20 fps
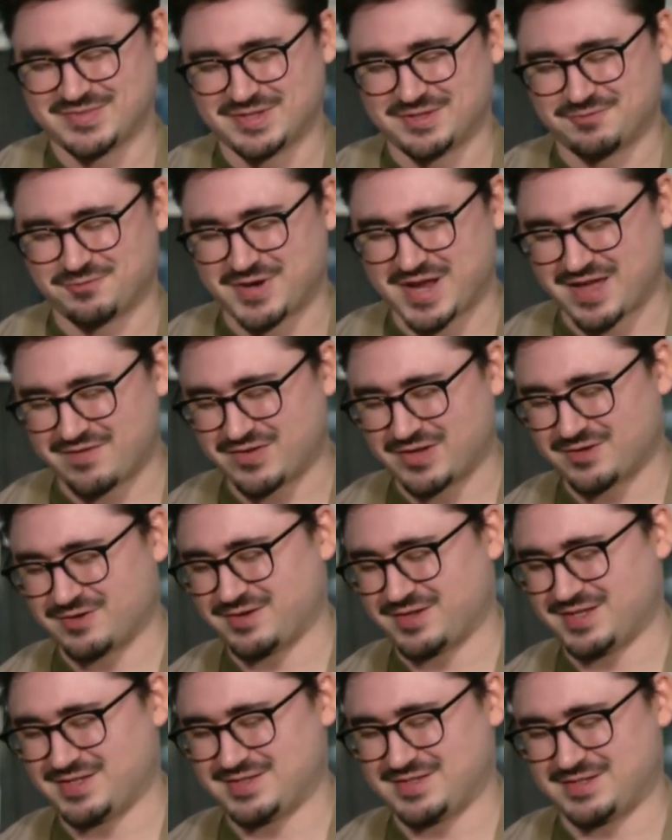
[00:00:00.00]
for having an
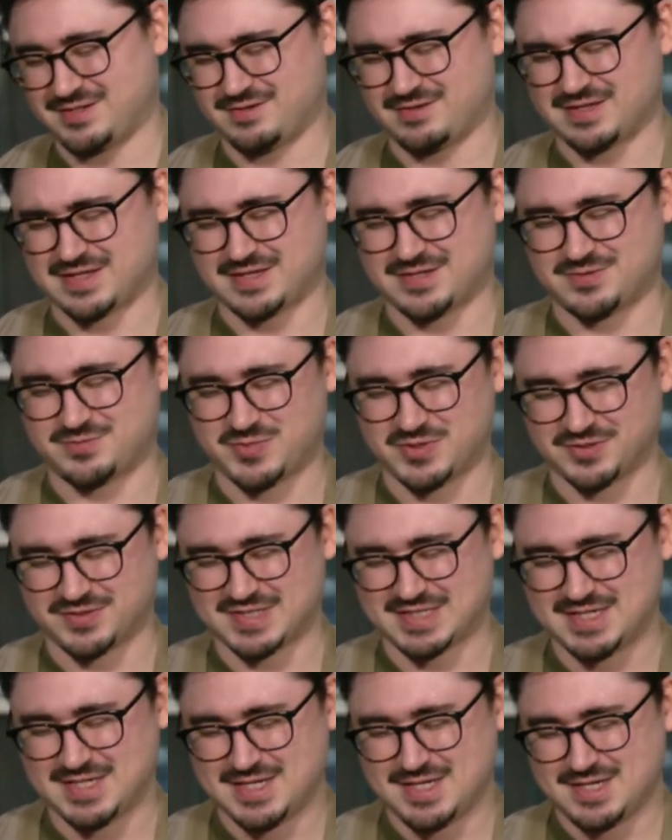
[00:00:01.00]
audience here that has built
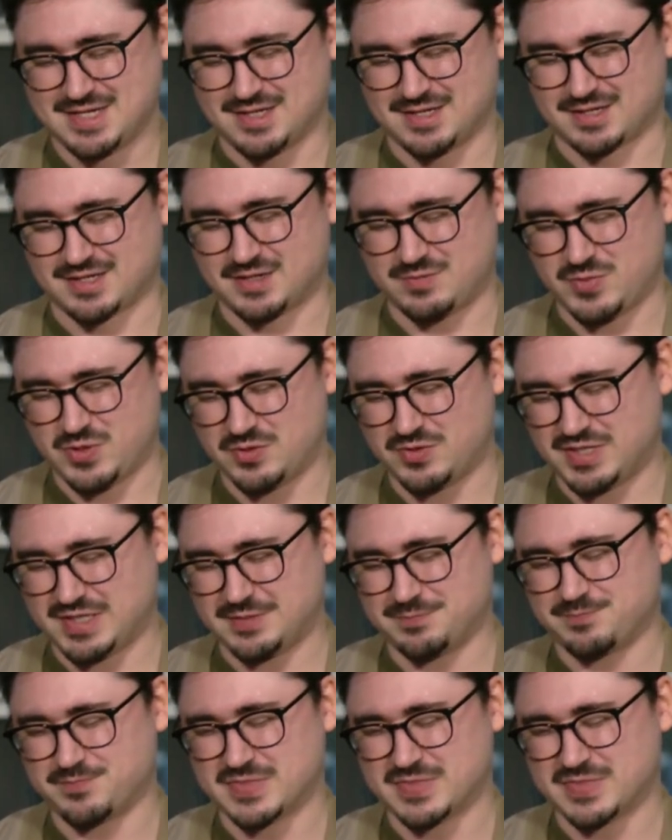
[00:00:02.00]
a community,